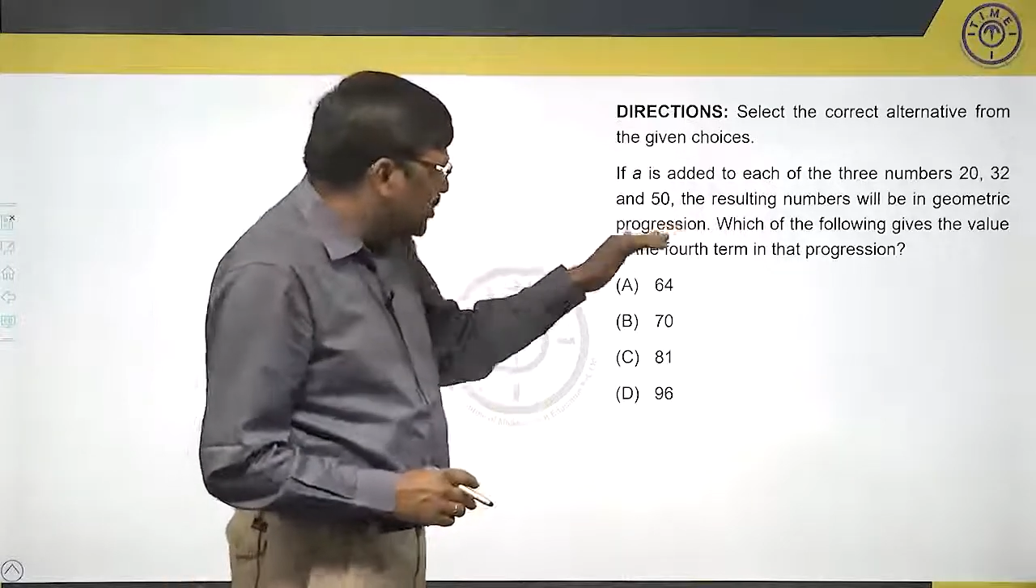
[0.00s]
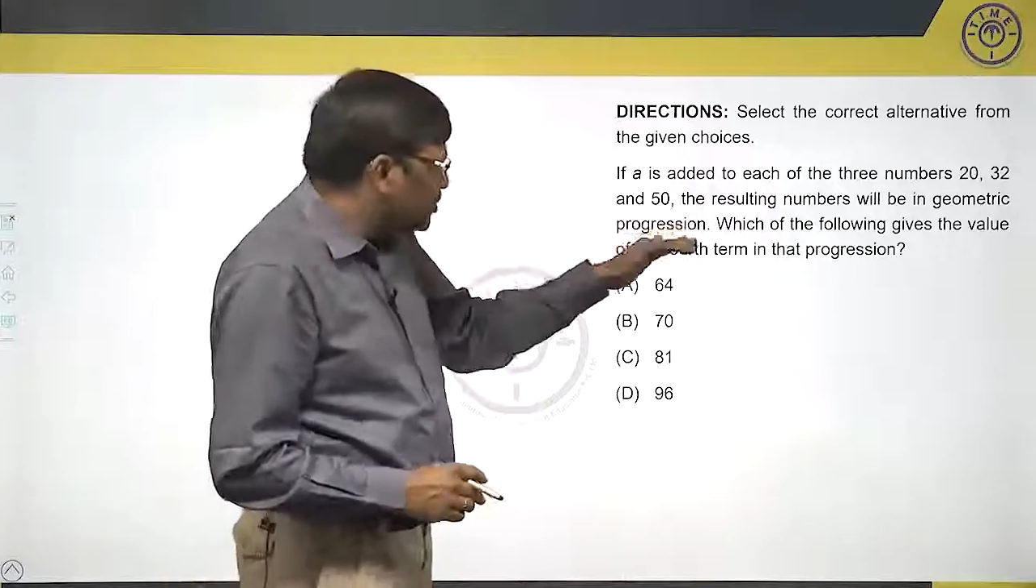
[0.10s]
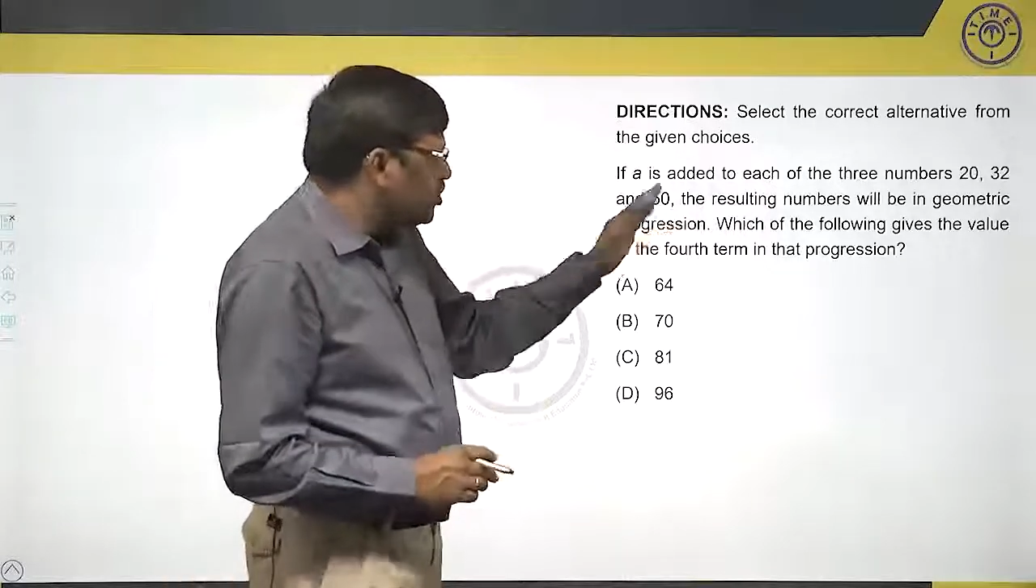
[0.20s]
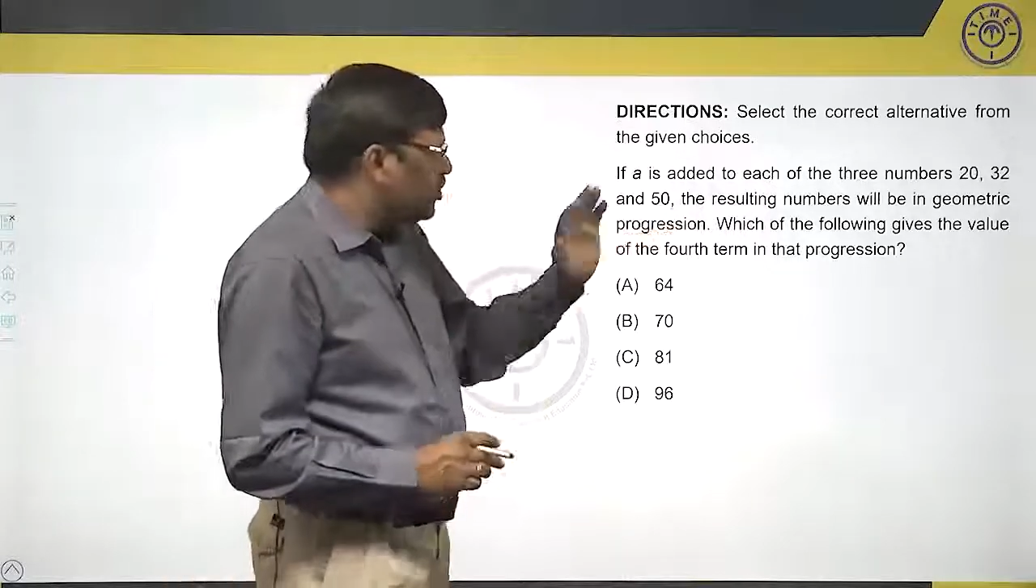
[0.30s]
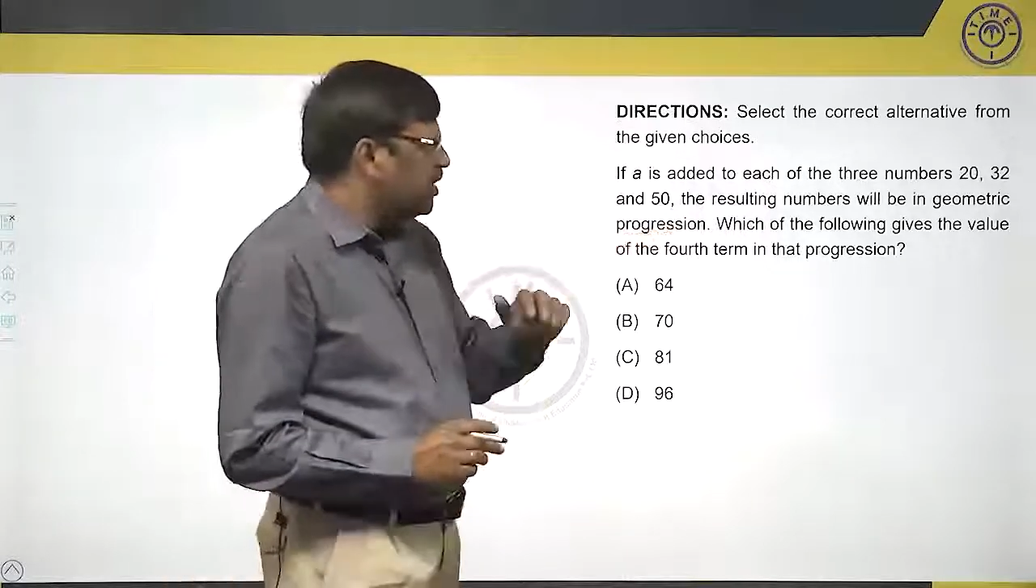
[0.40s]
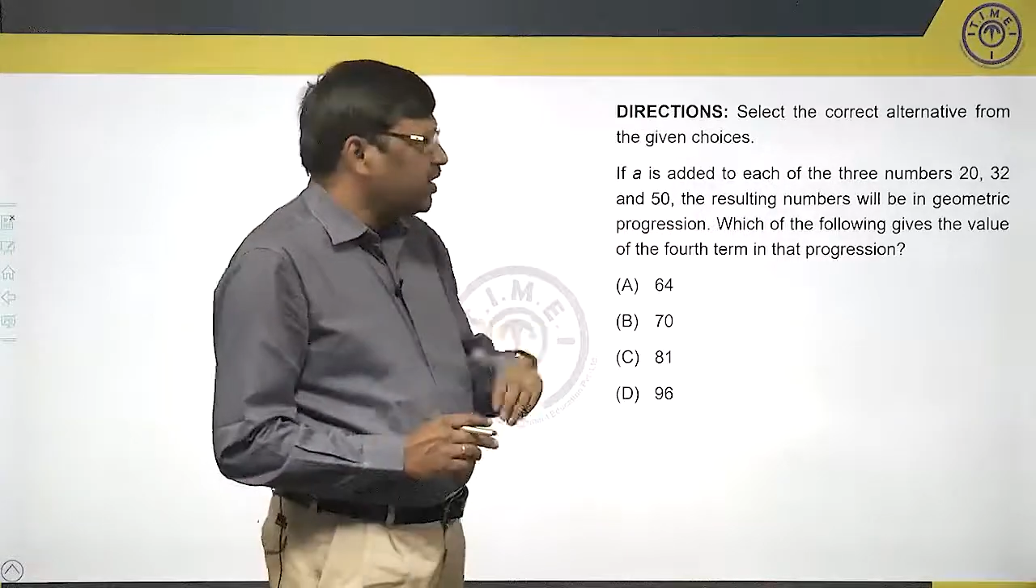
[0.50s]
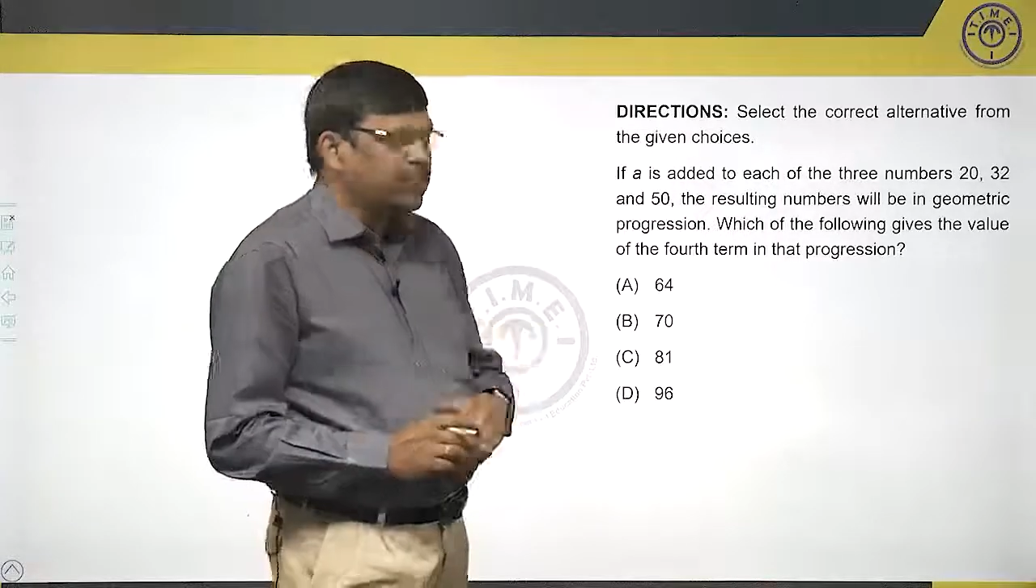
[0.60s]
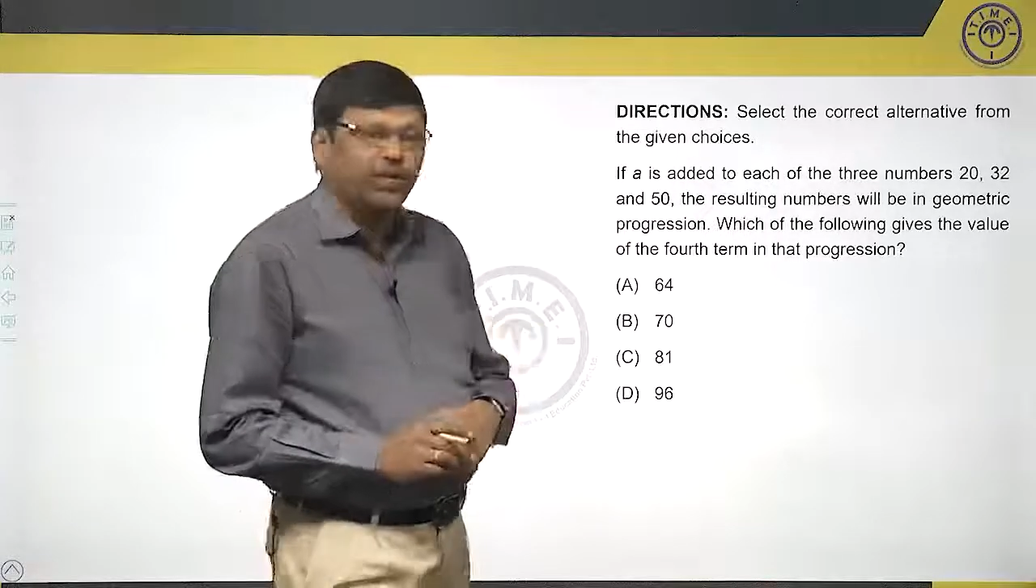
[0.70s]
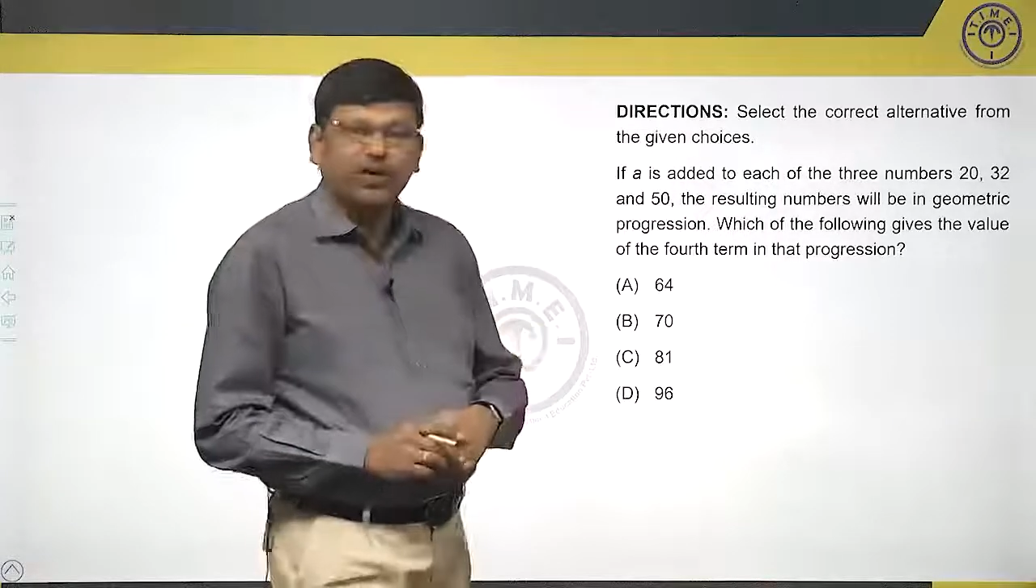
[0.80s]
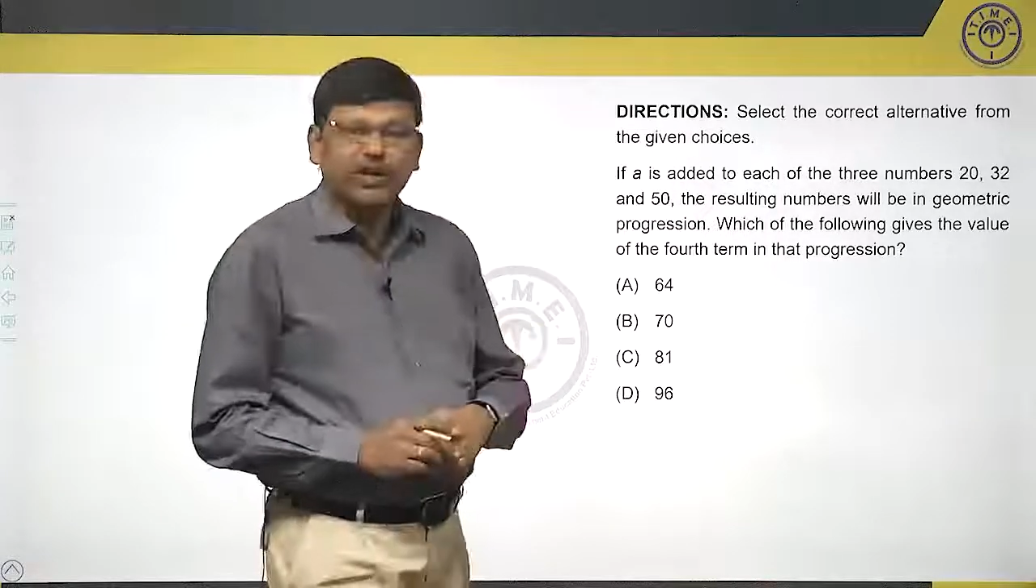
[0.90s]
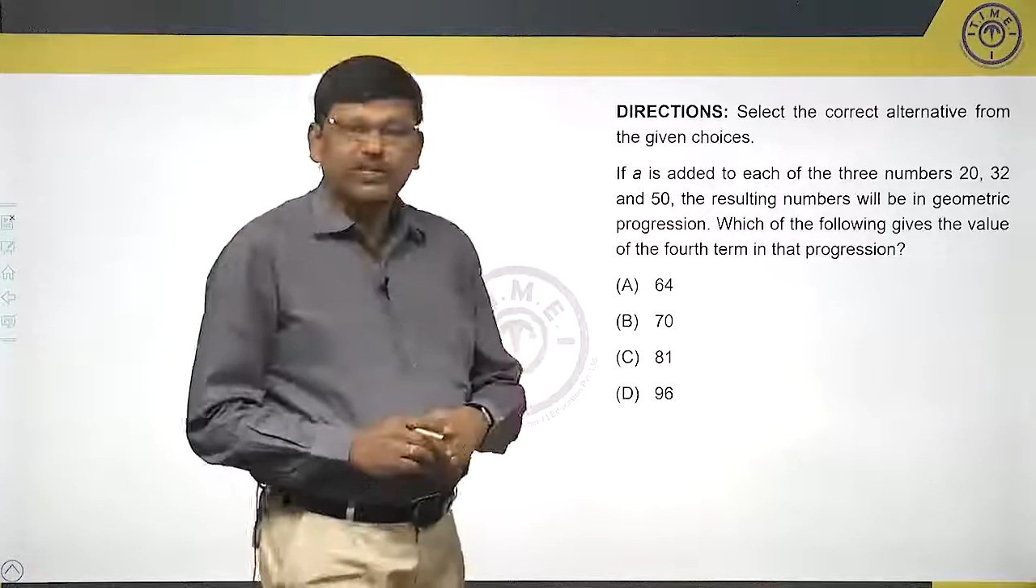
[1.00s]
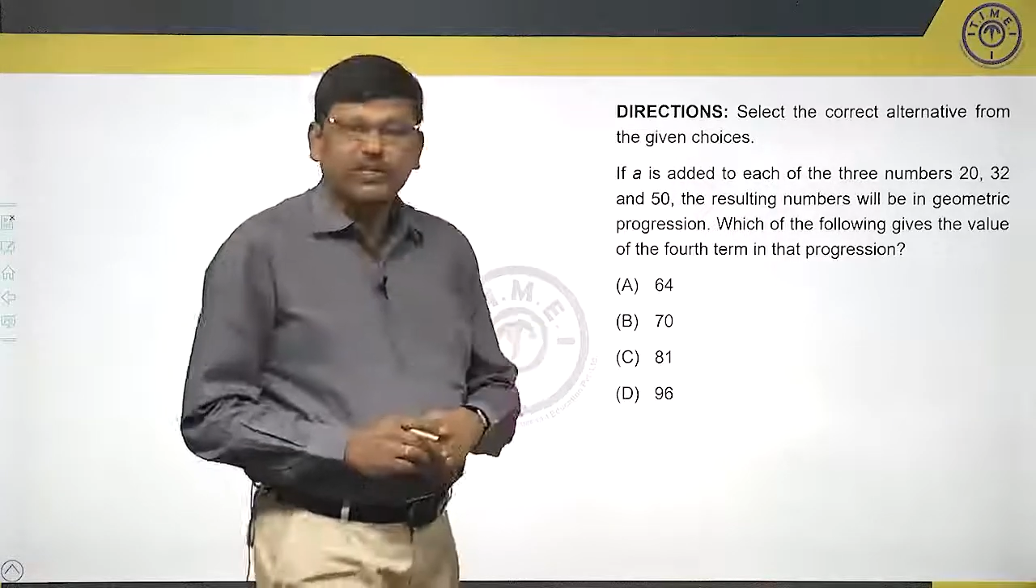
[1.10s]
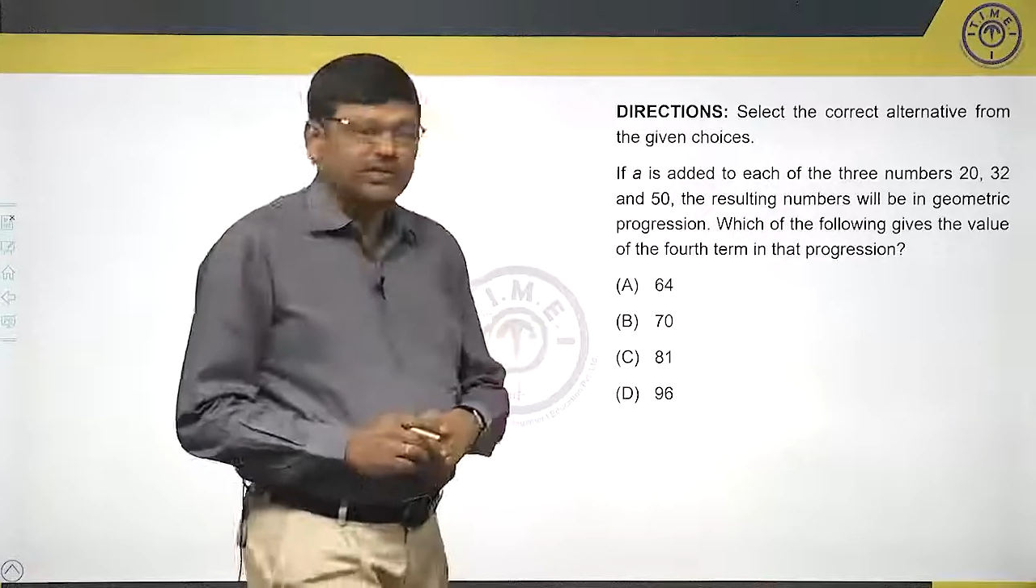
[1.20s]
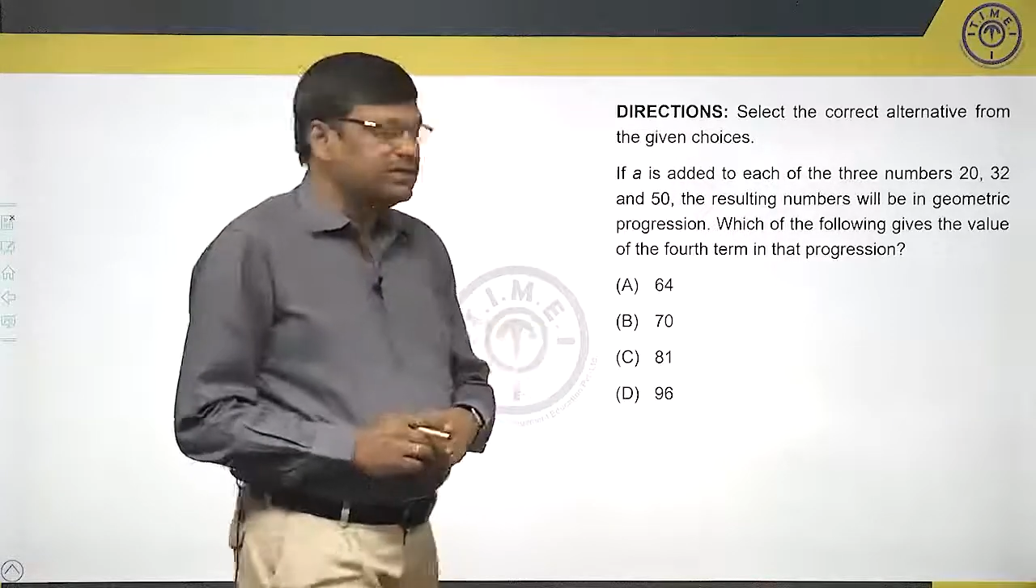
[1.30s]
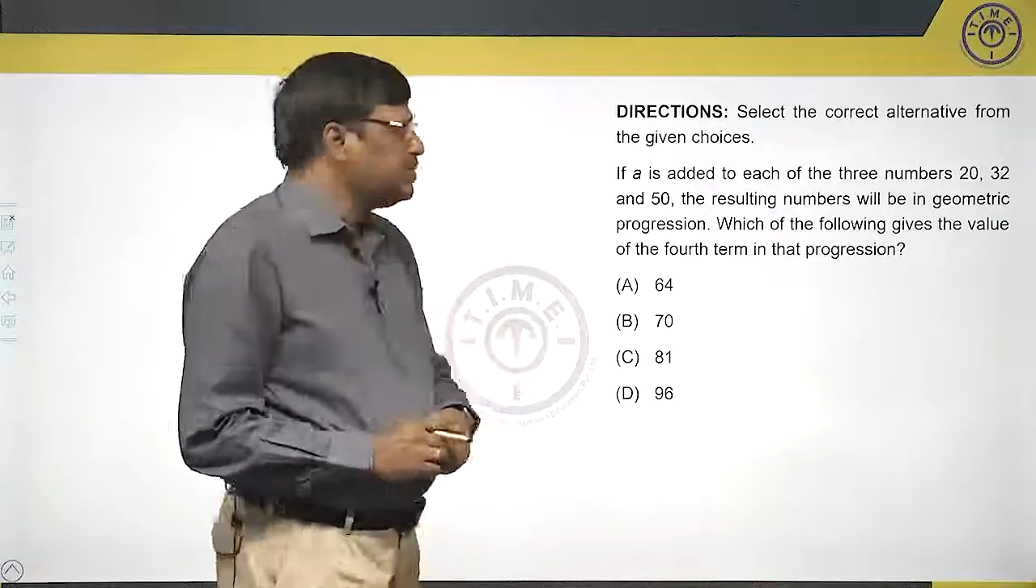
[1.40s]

in geometric progression.